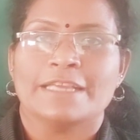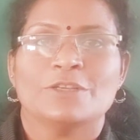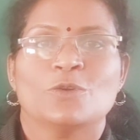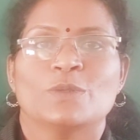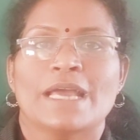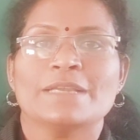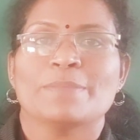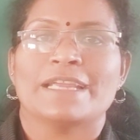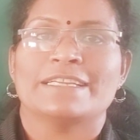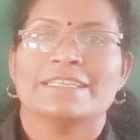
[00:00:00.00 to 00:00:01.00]
I know that,
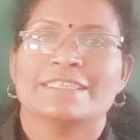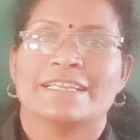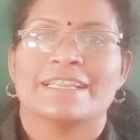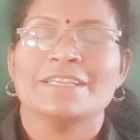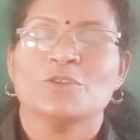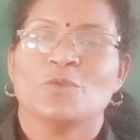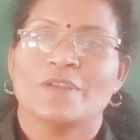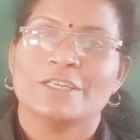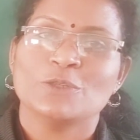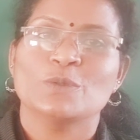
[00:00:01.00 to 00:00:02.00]
my dear children, you
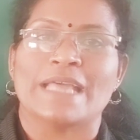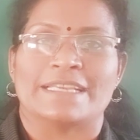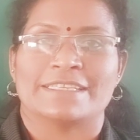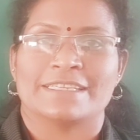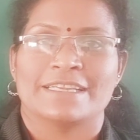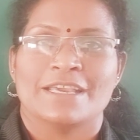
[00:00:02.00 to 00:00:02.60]
will do that.